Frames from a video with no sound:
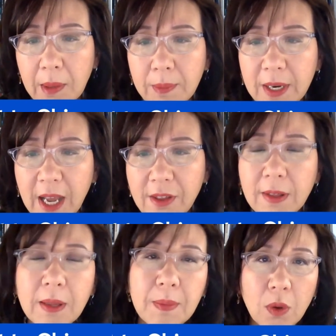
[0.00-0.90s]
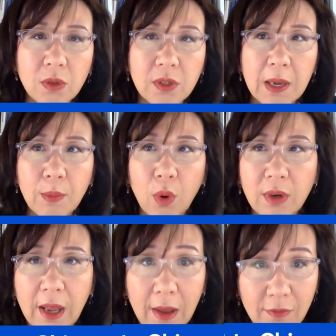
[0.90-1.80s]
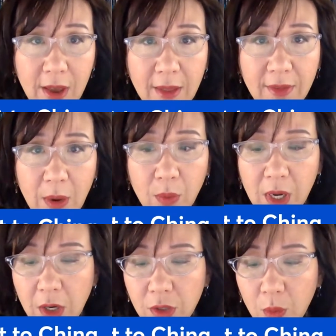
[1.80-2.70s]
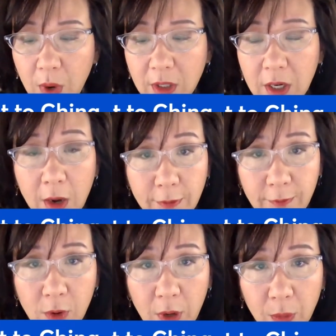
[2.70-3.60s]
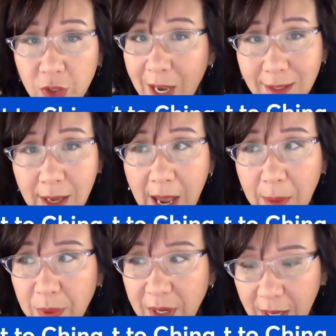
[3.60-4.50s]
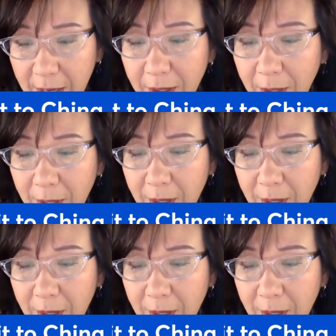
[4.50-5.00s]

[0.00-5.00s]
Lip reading: But I think the most important event that we need to watch out for, which hasn't happened yet,